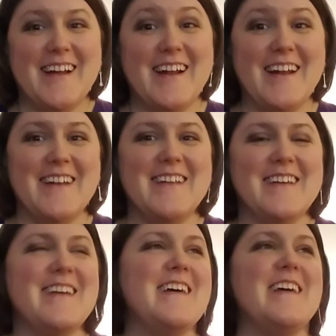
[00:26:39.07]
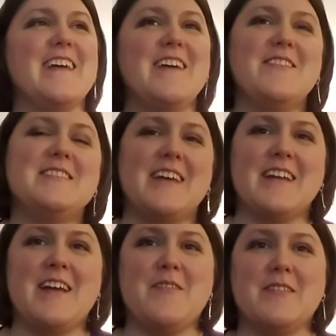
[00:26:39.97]
And he was hanging
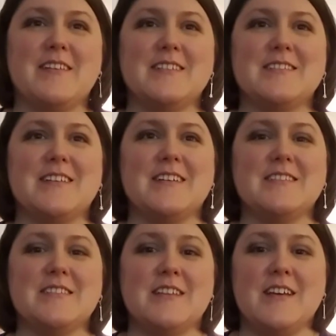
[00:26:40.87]
out with us because